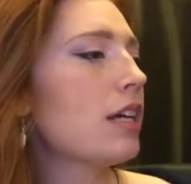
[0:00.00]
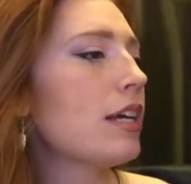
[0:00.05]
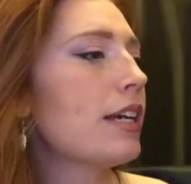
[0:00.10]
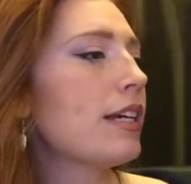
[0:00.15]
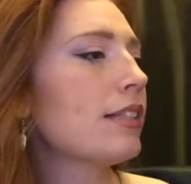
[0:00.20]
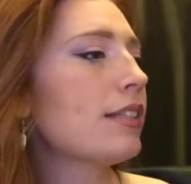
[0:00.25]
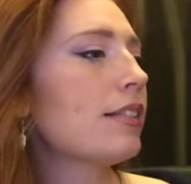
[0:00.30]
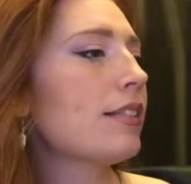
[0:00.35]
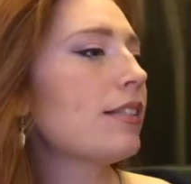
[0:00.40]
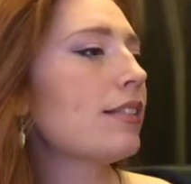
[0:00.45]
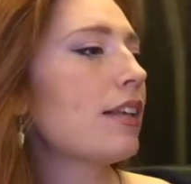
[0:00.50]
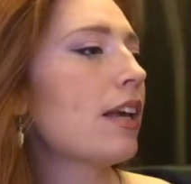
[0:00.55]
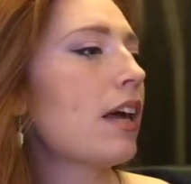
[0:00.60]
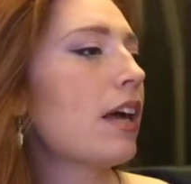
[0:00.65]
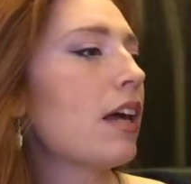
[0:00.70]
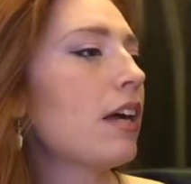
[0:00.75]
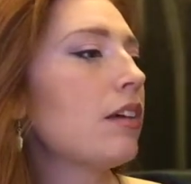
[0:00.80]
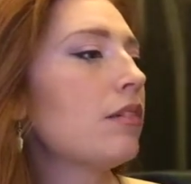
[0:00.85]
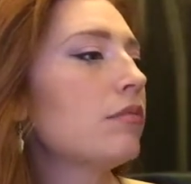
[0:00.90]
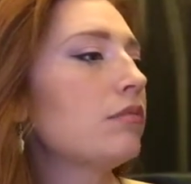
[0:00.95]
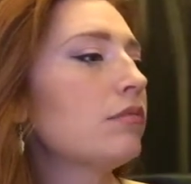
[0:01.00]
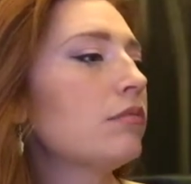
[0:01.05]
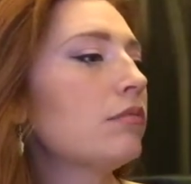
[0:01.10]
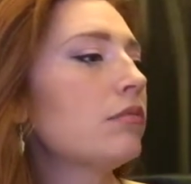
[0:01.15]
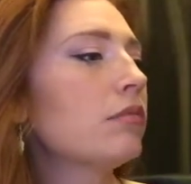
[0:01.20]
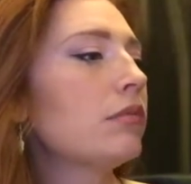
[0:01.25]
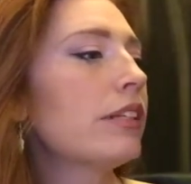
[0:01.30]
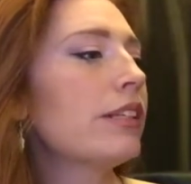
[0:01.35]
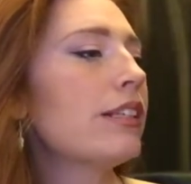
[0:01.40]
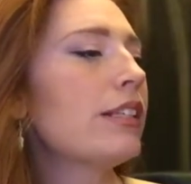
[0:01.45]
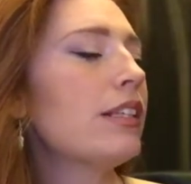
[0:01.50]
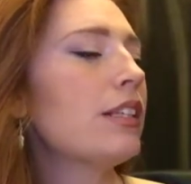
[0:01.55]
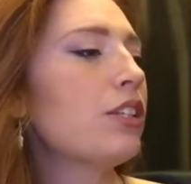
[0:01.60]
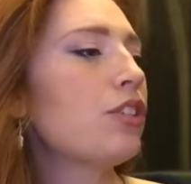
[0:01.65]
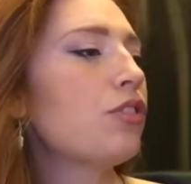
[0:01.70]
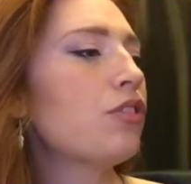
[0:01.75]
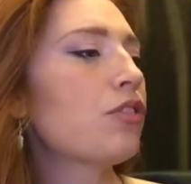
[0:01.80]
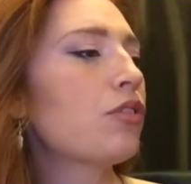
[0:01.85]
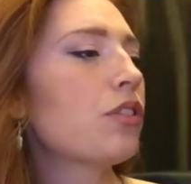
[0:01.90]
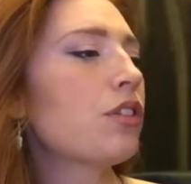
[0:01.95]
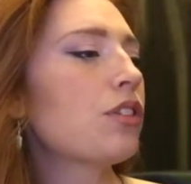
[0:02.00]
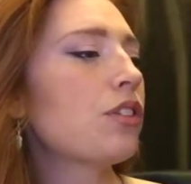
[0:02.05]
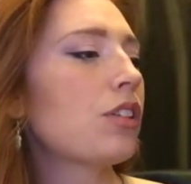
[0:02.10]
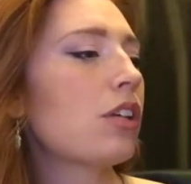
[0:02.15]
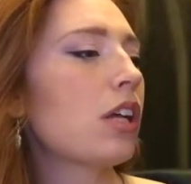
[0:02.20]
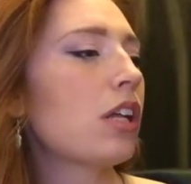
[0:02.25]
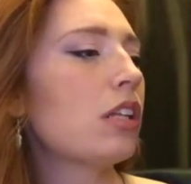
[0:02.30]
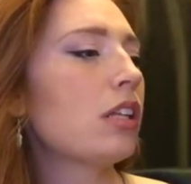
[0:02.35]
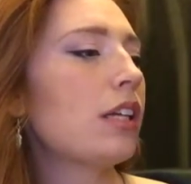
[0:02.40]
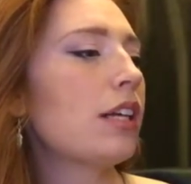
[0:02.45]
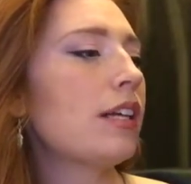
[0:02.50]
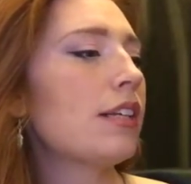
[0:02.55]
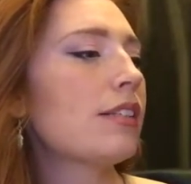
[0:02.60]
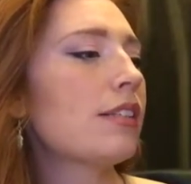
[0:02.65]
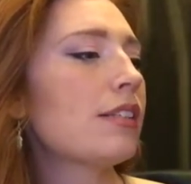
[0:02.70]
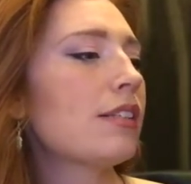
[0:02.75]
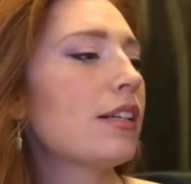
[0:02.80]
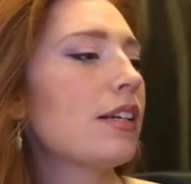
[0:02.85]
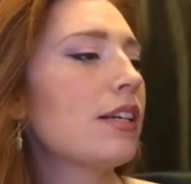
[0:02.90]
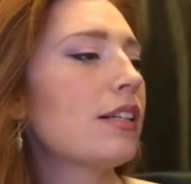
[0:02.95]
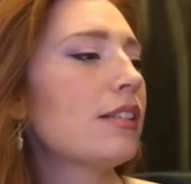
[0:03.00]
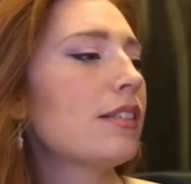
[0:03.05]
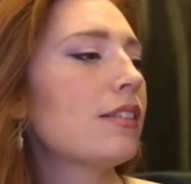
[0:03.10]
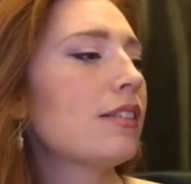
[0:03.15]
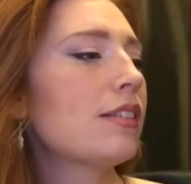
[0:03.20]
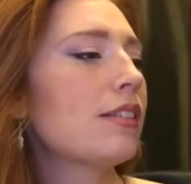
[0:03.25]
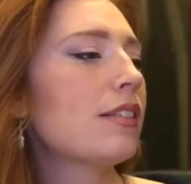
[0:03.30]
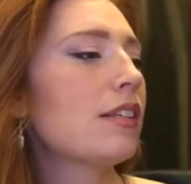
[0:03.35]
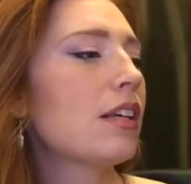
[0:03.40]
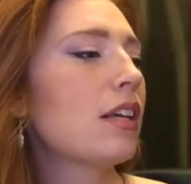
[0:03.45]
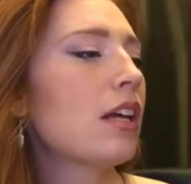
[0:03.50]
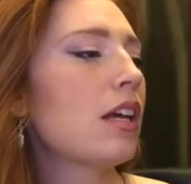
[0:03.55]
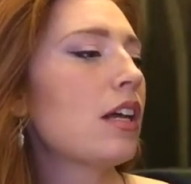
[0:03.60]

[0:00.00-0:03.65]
It's, let's see the nutrition on these. It's